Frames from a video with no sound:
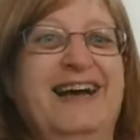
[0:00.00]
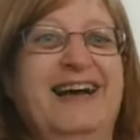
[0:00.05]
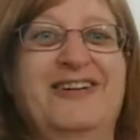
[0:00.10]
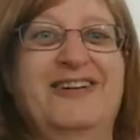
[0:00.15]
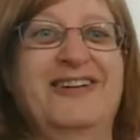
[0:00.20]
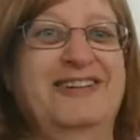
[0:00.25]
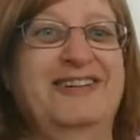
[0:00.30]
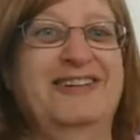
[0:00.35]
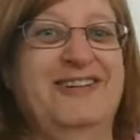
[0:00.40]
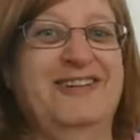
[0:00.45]

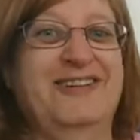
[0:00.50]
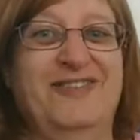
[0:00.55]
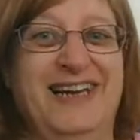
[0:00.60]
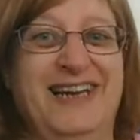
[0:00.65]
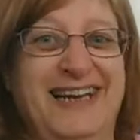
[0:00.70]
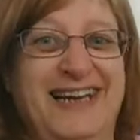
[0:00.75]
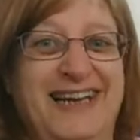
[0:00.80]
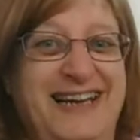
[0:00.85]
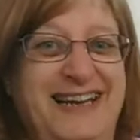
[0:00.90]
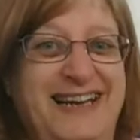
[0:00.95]
trust
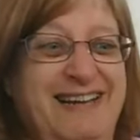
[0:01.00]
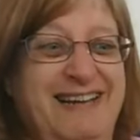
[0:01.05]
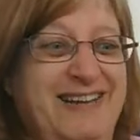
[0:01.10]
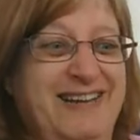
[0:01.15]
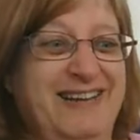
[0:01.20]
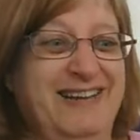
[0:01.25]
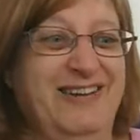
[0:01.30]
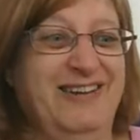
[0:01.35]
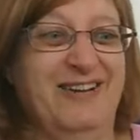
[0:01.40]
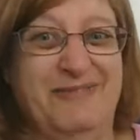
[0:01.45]
me, it's
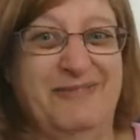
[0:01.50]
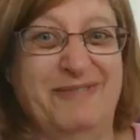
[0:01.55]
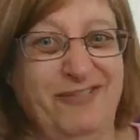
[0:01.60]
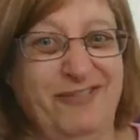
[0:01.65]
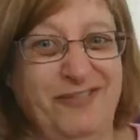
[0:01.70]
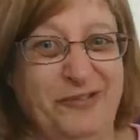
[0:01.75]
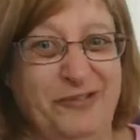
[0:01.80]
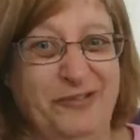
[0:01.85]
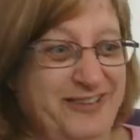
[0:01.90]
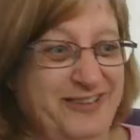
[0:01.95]
not my
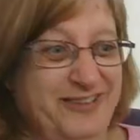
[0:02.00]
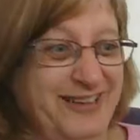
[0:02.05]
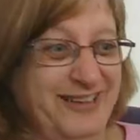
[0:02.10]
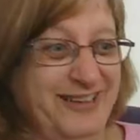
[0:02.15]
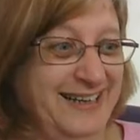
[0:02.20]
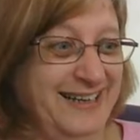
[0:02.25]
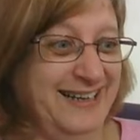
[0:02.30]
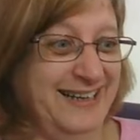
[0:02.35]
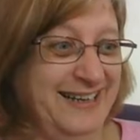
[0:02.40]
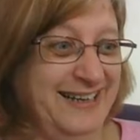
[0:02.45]
forte.
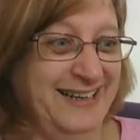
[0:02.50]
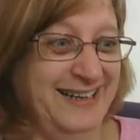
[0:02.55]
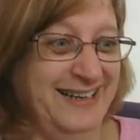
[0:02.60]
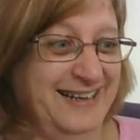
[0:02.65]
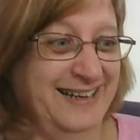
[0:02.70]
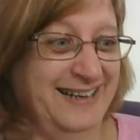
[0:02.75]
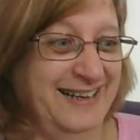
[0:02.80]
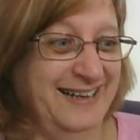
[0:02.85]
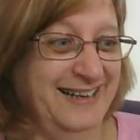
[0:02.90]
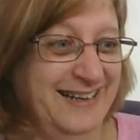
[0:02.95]

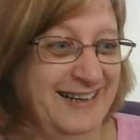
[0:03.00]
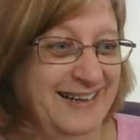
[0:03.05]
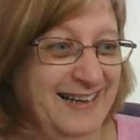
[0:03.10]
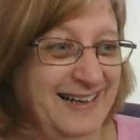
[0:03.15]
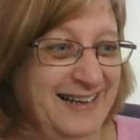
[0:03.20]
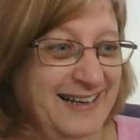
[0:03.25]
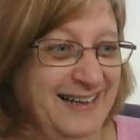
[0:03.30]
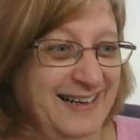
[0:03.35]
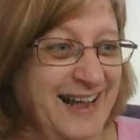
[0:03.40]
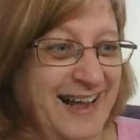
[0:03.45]

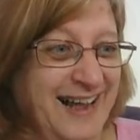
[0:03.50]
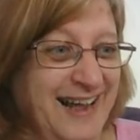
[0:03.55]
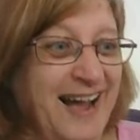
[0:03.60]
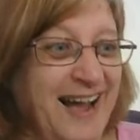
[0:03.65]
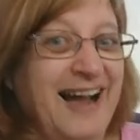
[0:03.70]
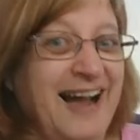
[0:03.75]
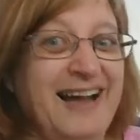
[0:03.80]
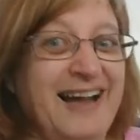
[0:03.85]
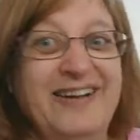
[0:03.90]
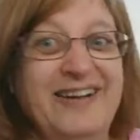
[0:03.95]

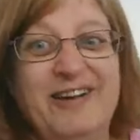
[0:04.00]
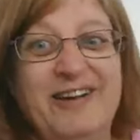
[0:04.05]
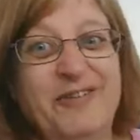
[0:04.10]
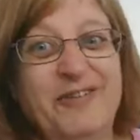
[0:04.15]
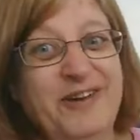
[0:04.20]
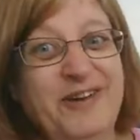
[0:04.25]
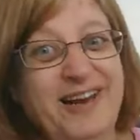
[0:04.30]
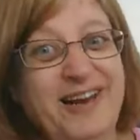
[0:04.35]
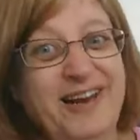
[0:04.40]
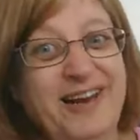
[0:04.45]
I don't even
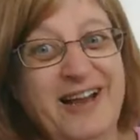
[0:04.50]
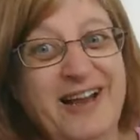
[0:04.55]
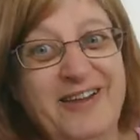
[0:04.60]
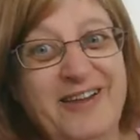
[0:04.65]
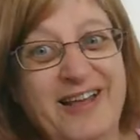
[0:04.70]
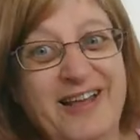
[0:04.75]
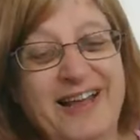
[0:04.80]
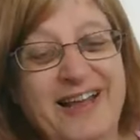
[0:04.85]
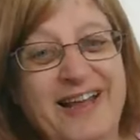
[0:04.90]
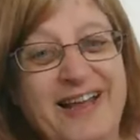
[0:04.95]
want to go
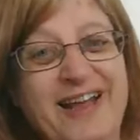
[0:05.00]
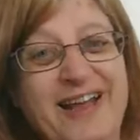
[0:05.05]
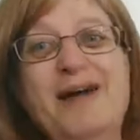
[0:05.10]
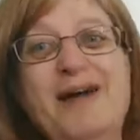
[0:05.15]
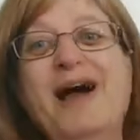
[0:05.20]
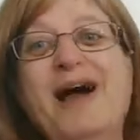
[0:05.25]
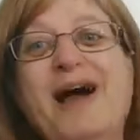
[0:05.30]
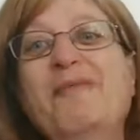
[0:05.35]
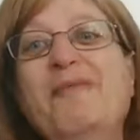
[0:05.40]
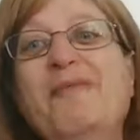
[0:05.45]
there. I
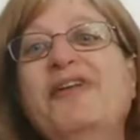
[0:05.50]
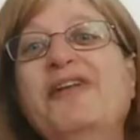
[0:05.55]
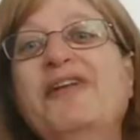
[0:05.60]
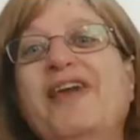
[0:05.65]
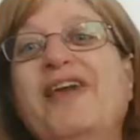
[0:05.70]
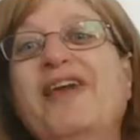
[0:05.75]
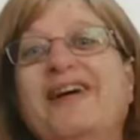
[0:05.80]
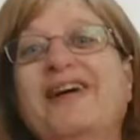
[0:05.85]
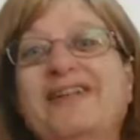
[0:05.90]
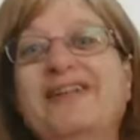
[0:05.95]
mean, I'm one of
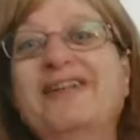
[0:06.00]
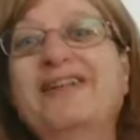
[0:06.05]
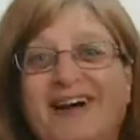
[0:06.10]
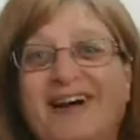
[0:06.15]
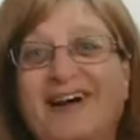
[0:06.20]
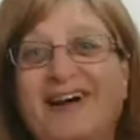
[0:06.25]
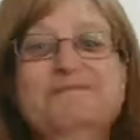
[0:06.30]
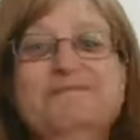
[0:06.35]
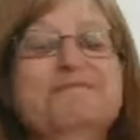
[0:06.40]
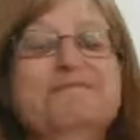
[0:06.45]
those,
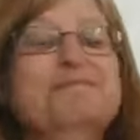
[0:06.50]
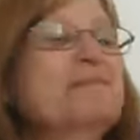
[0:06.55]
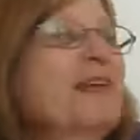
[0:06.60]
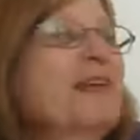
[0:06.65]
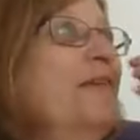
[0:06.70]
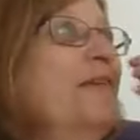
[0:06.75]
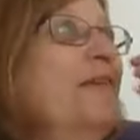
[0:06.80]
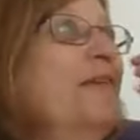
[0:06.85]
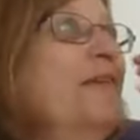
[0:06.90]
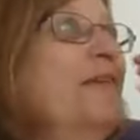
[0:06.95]
right?
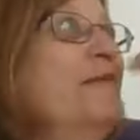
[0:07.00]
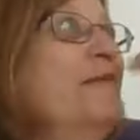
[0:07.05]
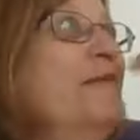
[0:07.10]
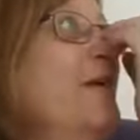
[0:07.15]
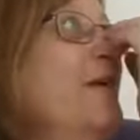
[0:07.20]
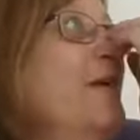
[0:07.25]
I remember